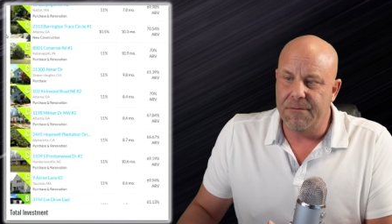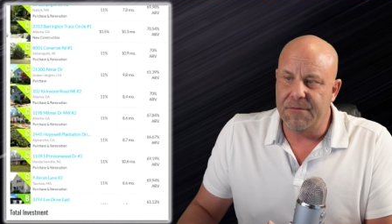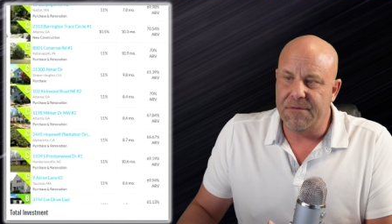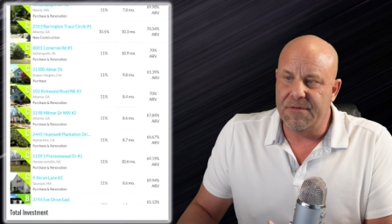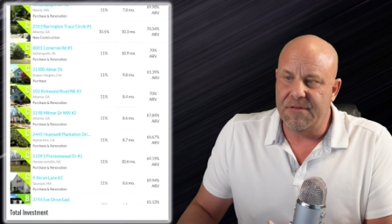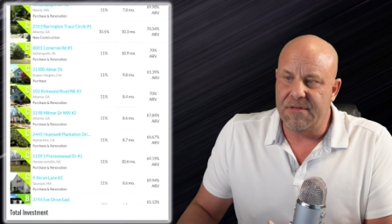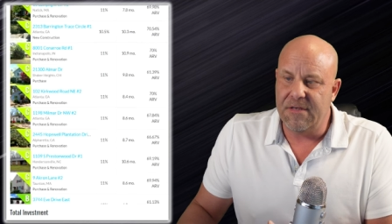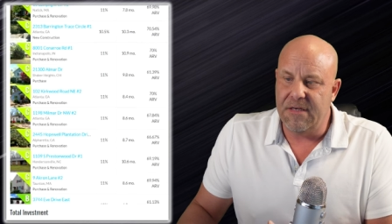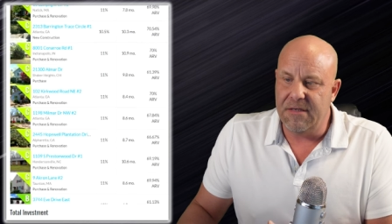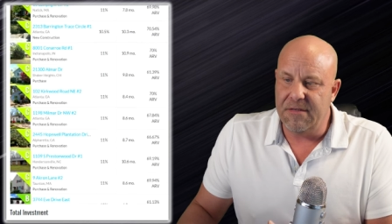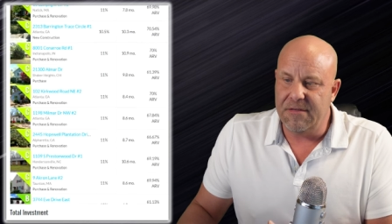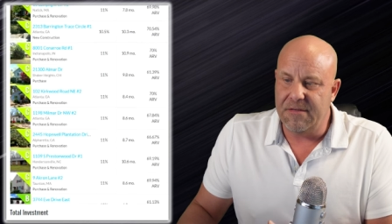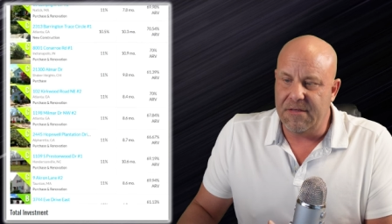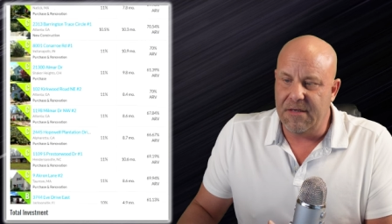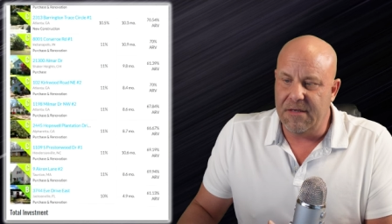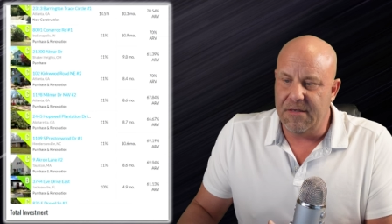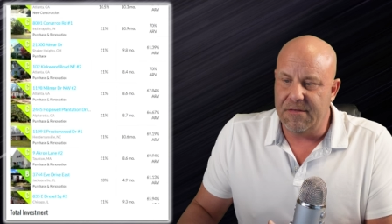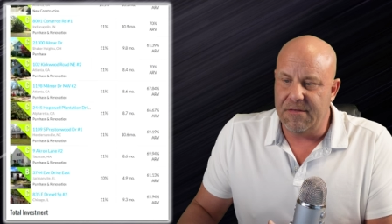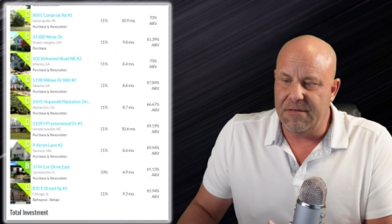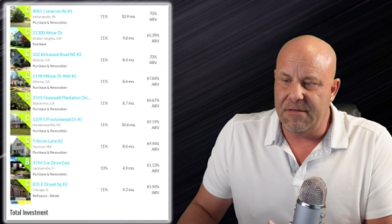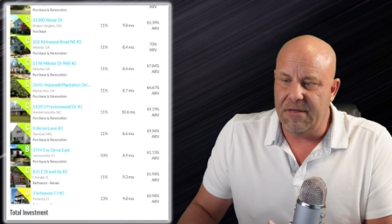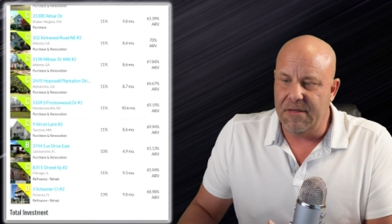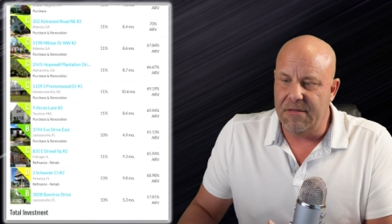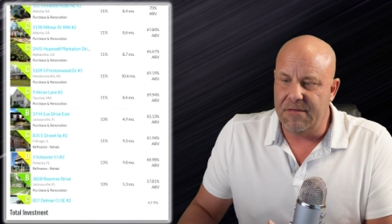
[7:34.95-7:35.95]
C, C,
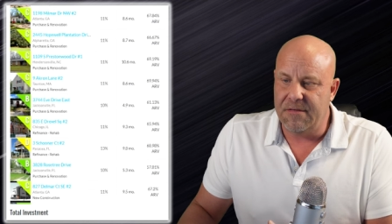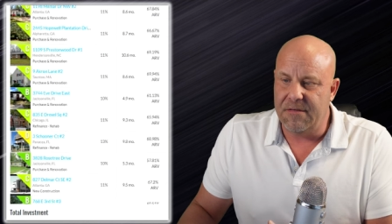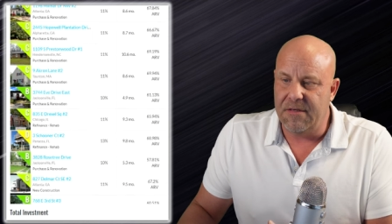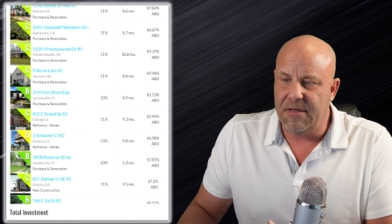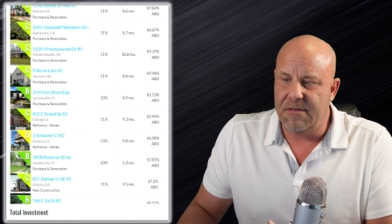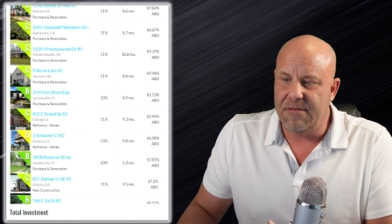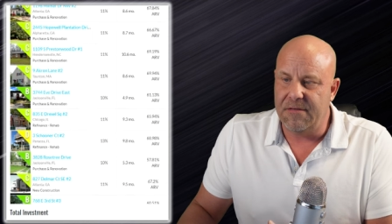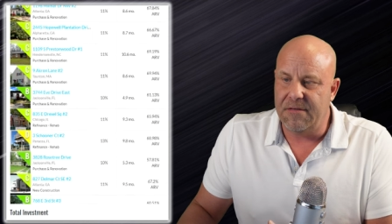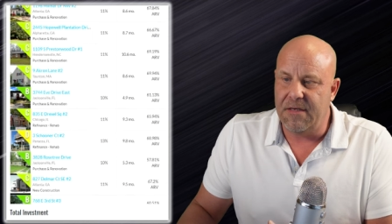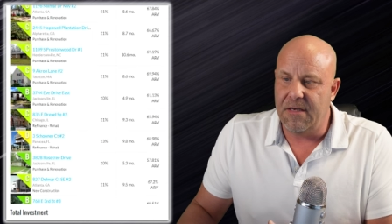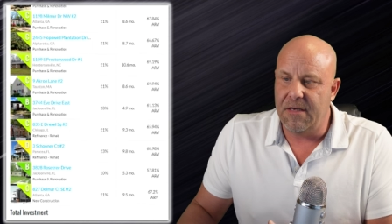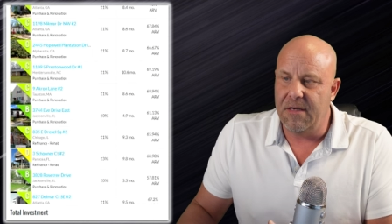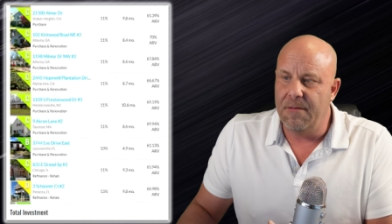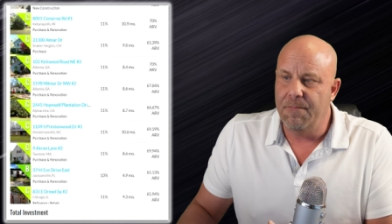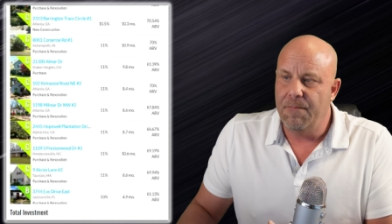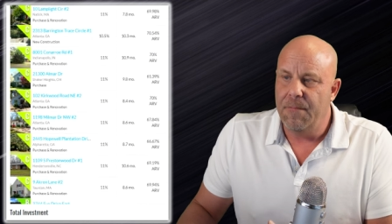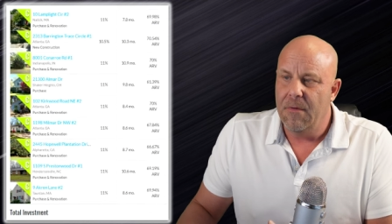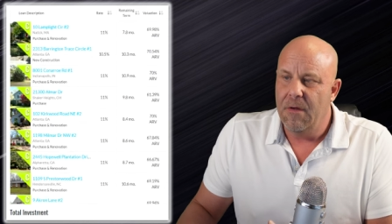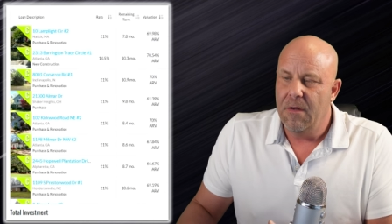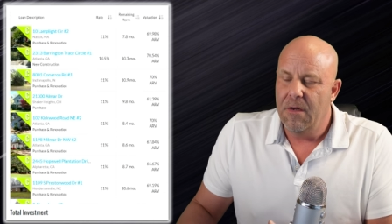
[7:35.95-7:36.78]
C, C, C.